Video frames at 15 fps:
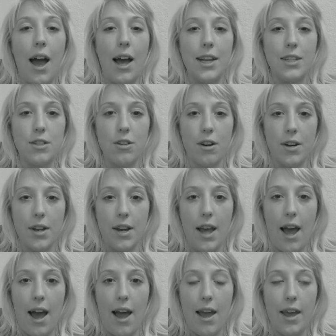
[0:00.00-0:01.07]
I started
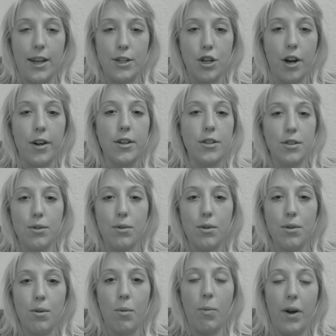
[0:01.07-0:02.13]
at a charter
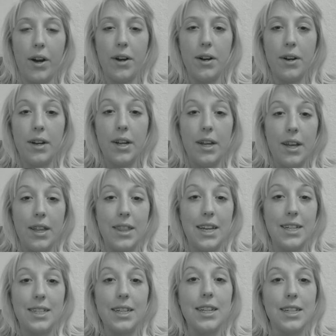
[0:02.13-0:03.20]
school where
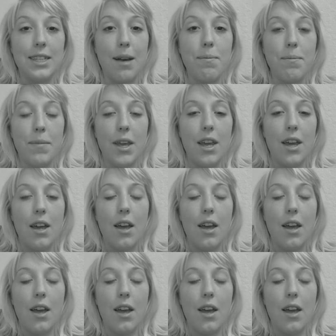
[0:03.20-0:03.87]
they did accept me.